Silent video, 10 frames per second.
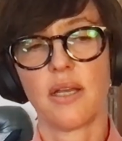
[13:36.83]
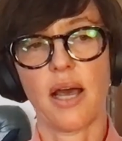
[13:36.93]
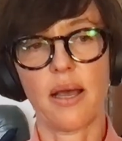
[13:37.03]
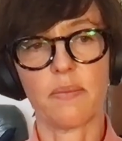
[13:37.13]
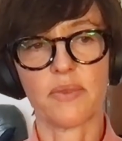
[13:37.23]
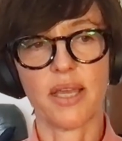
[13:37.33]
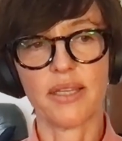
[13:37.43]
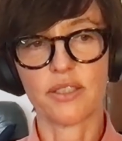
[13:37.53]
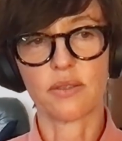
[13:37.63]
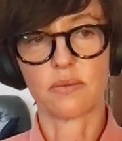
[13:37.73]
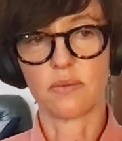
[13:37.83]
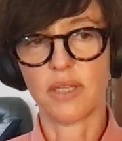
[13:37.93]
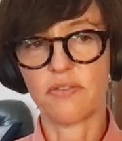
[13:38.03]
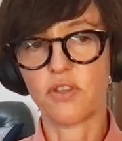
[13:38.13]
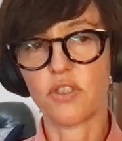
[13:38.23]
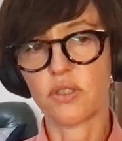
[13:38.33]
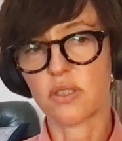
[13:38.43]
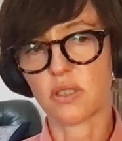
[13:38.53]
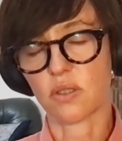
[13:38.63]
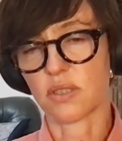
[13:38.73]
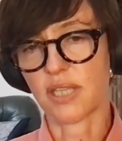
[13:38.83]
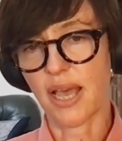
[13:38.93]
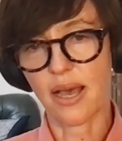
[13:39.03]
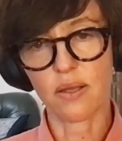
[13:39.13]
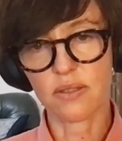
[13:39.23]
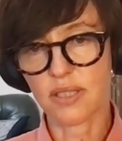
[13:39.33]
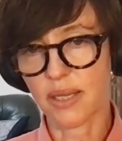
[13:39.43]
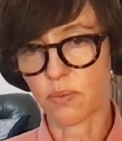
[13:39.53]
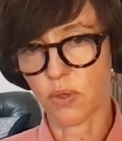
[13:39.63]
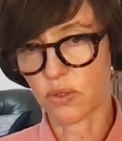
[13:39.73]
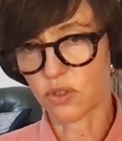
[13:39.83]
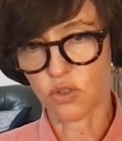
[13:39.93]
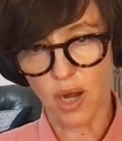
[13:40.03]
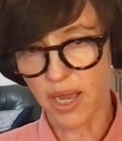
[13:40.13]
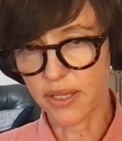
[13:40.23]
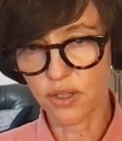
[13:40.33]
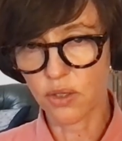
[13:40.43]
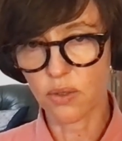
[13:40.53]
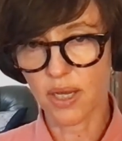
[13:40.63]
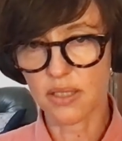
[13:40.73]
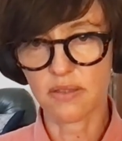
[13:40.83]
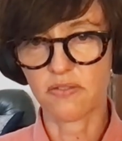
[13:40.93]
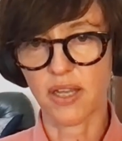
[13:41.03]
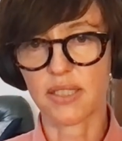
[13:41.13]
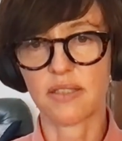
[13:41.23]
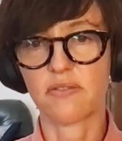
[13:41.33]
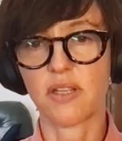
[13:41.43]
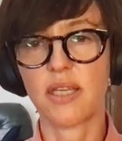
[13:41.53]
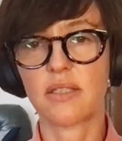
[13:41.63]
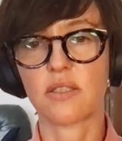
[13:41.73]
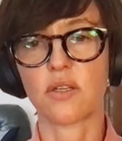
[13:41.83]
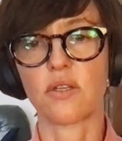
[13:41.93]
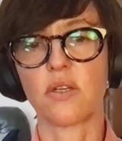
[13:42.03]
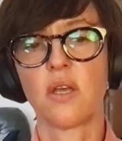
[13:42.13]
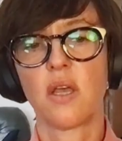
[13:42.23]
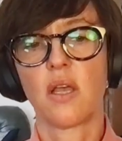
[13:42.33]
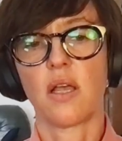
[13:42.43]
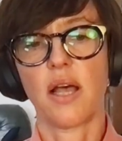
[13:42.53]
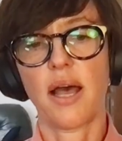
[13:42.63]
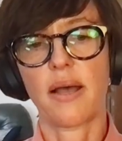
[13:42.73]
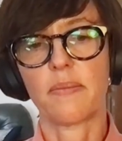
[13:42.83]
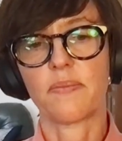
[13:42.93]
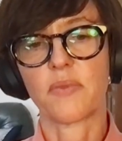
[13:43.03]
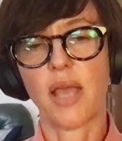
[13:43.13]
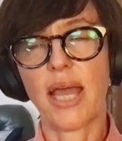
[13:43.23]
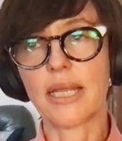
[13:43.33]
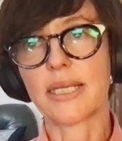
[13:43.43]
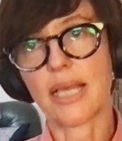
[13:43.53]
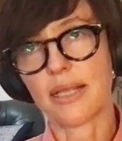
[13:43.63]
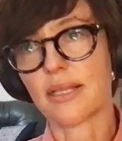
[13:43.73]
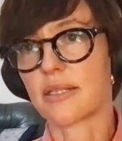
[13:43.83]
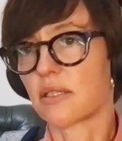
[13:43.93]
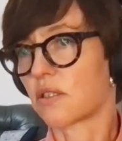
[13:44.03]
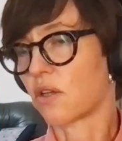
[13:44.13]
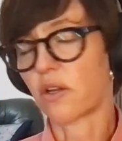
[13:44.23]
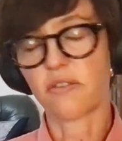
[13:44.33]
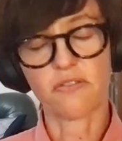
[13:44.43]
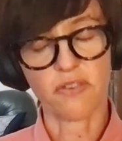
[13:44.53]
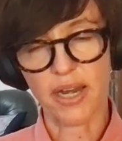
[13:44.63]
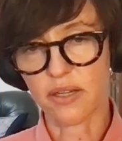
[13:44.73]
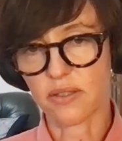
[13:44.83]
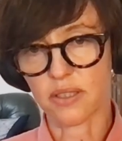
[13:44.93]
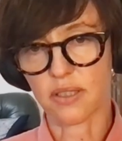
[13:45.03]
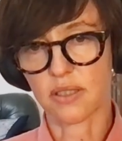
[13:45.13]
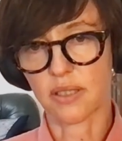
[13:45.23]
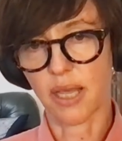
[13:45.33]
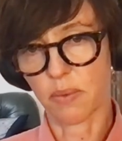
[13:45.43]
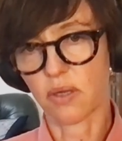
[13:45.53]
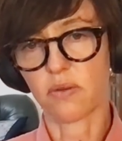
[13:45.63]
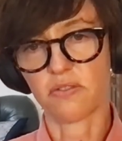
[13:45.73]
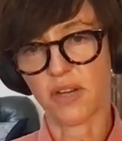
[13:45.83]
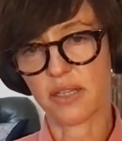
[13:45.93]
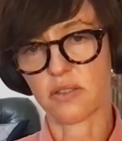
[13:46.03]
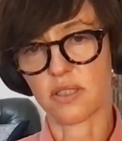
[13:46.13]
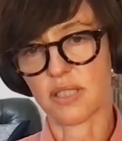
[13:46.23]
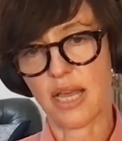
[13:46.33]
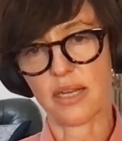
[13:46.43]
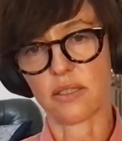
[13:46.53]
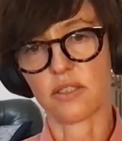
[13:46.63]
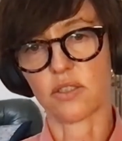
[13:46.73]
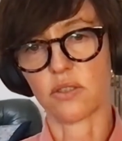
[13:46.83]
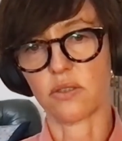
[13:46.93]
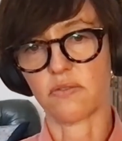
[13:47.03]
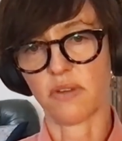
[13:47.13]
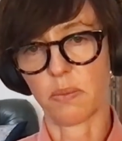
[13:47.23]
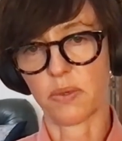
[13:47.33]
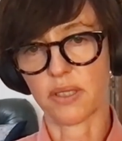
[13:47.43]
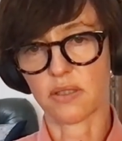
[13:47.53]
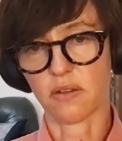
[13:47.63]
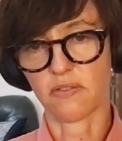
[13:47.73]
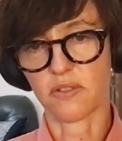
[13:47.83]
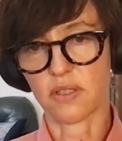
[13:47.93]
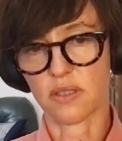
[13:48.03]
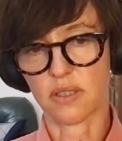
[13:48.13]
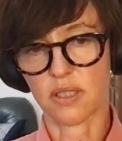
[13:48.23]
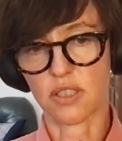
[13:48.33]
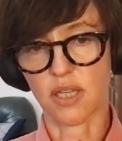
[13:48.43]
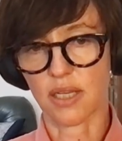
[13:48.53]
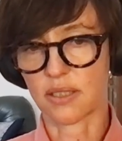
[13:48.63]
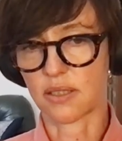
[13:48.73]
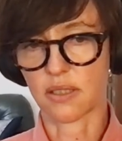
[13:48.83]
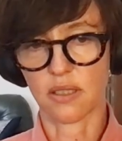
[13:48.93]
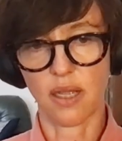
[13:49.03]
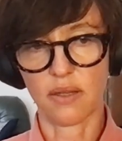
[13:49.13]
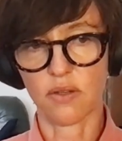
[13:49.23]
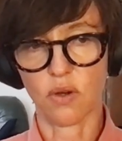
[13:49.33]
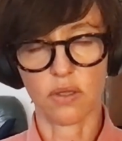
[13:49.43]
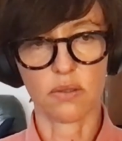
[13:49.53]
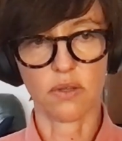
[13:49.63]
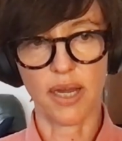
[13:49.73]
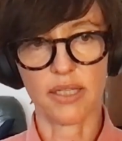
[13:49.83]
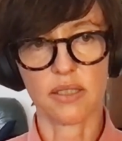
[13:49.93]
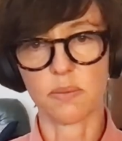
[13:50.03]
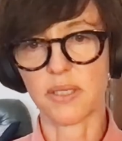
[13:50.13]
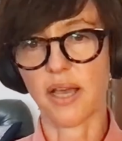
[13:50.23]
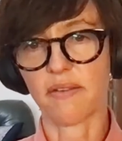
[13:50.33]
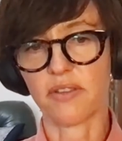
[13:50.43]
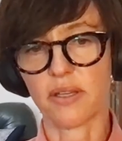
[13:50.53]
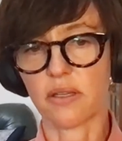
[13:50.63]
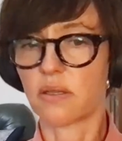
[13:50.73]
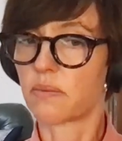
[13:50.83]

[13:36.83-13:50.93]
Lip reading: If you use it on towels, they won't dry you as effectively. So and again, there's a lot of chemical fragrance added to fabric softeners that just are not great to be having